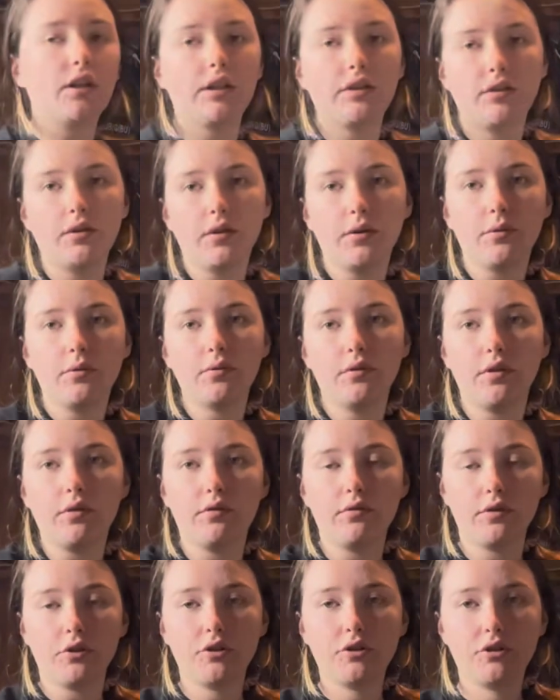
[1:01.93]
so for the
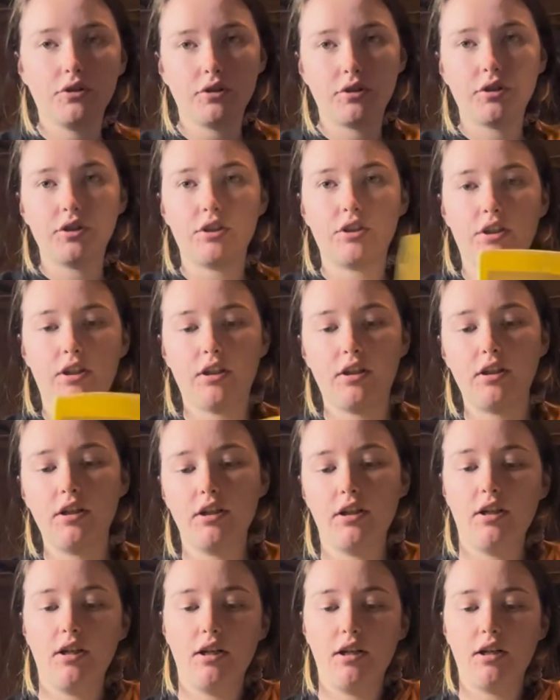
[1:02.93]
first sheet,
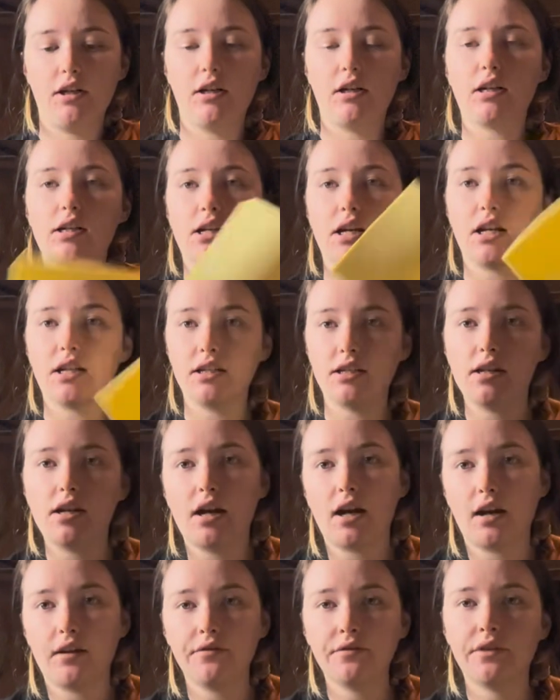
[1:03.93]
I cut it in
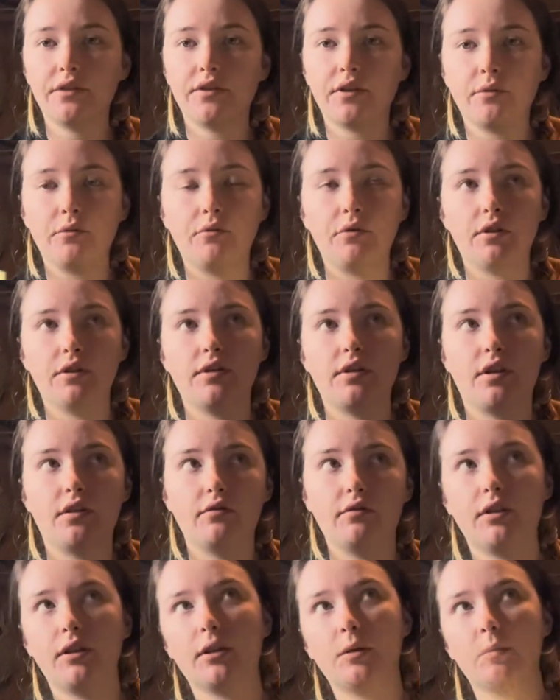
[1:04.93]
half because I wanted to
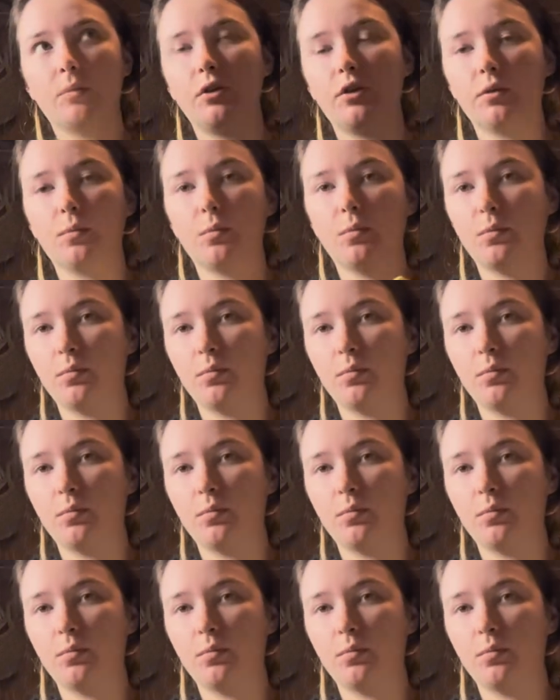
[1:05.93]
have like bigger